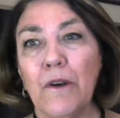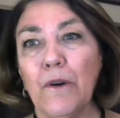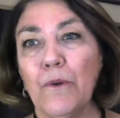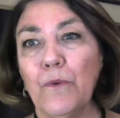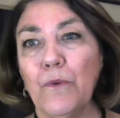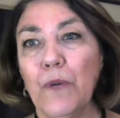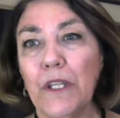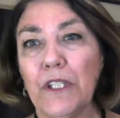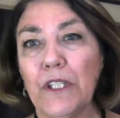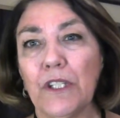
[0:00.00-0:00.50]

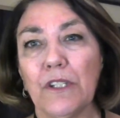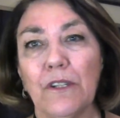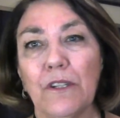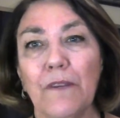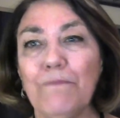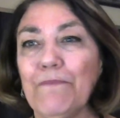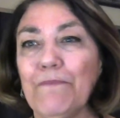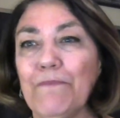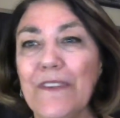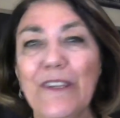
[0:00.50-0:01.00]
which
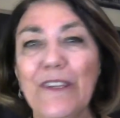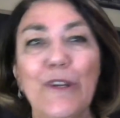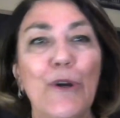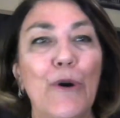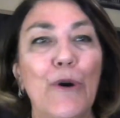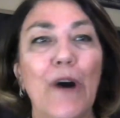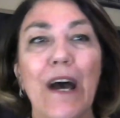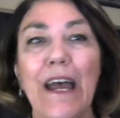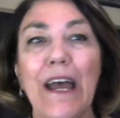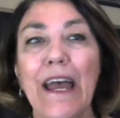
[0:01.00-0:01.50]

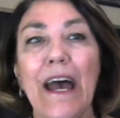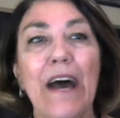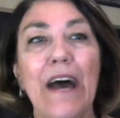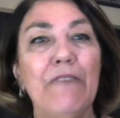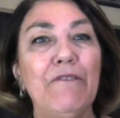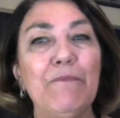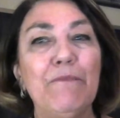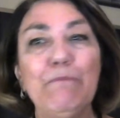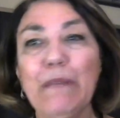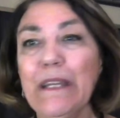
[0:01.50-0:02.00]
I
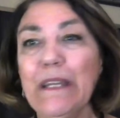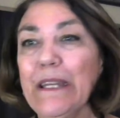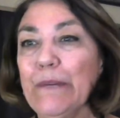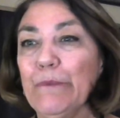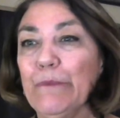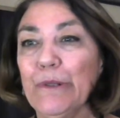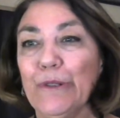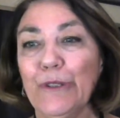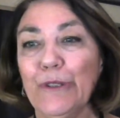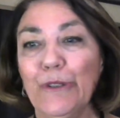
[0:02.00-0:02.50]
haven't been
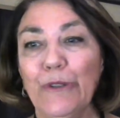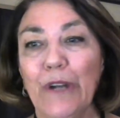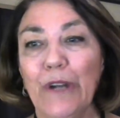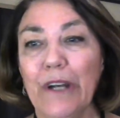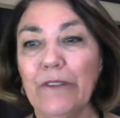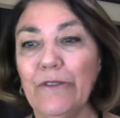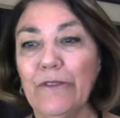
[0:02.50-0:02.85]
able to